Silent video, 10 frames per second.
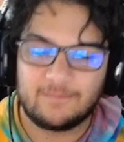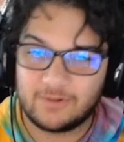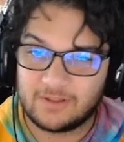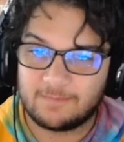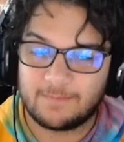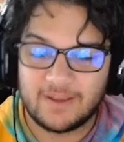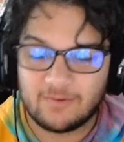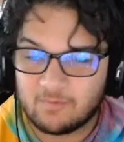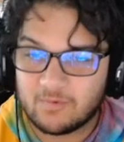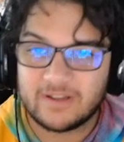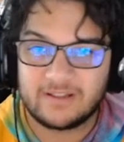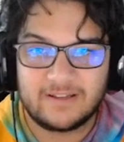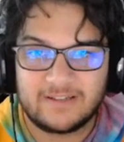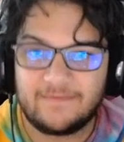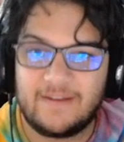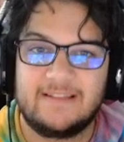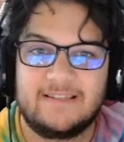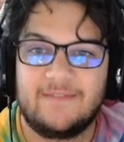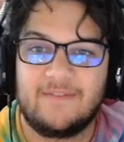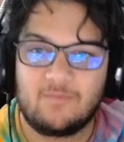of really being really
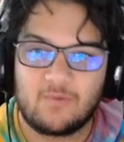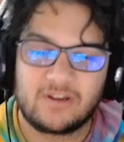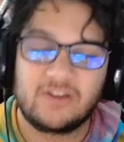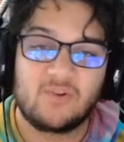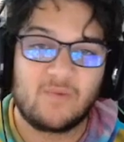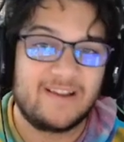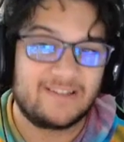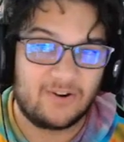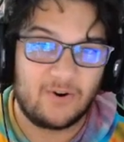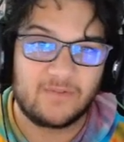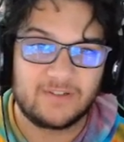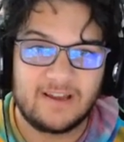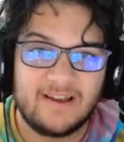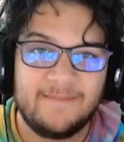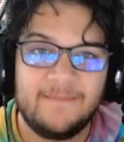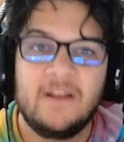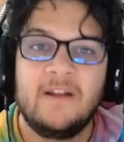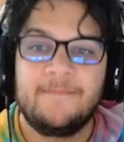defensive and working your way into overtime